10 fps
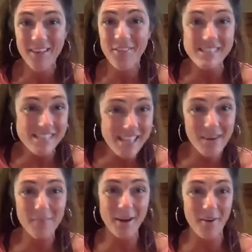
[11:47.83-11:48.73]
This is going
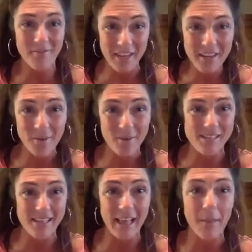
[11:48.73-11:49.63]
to be our vehicle
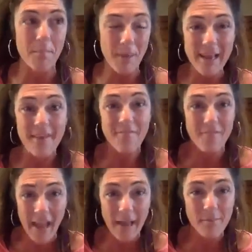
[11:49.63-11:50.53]
to like be a
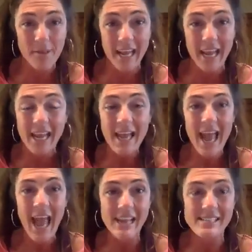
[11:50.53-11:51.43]
family
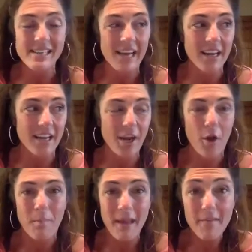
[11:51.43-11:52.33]
and to,
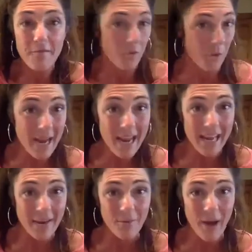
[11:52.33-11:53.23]
be
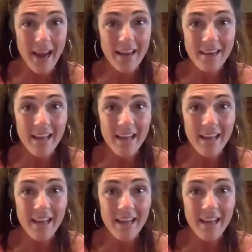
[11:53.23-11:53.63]
free. Right.